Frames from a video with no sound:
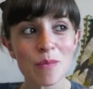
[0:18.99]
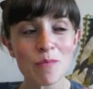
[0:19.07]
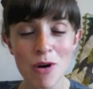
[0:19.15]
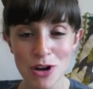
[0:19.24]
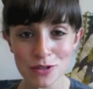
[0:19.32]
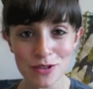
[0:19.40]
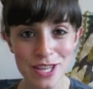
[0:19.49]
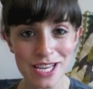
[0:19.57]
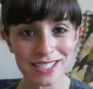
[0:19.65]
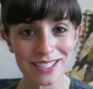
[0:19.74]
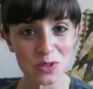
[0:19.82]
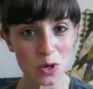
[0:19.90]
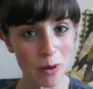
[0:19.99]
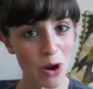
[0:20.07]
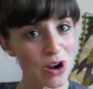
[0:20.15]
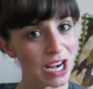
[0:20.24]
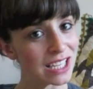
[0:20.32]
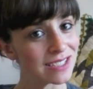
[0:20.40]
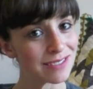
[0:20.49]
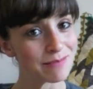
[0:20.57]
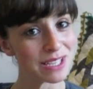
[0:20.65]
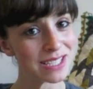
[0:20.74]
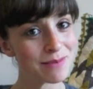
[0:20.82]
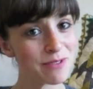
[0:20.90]
Most of the things I talk about are in London,
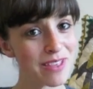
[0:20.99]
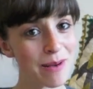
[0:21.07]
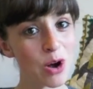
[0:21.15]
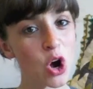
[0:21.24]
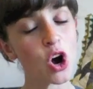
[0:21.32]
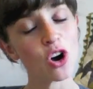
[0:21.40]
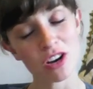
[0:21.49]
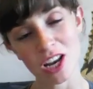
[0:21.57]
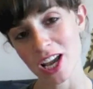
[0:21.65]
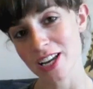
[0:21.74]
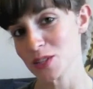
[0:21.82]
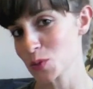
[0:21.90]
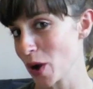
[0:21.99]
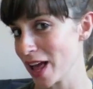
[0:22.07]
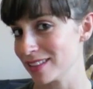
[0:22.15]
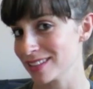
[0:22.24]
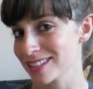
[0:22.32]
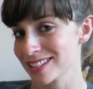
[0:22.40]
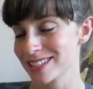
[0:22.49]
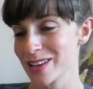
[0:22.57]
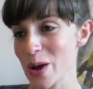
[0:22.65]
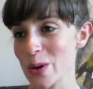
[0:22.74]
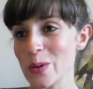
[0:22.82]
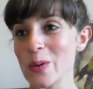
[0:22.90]
but some of them are online as well.
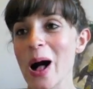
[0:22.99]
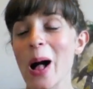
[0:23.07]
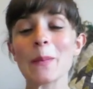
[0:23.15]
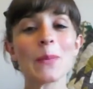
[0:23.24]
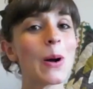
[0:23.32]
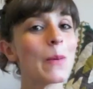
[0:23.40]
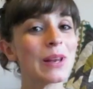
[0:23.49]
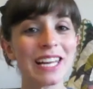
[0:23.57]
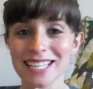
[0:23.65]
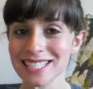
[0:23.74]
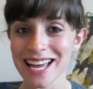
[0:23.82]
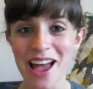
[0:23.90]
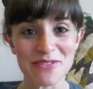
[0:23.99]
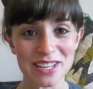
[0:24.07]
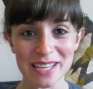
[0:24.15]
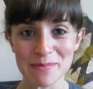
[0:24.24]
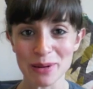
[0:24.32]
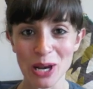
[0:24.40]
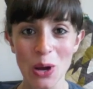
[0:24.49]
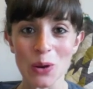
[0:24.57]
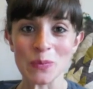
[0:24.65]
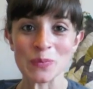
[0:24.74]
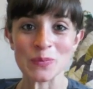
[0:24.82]
So I'll pop links to everything below.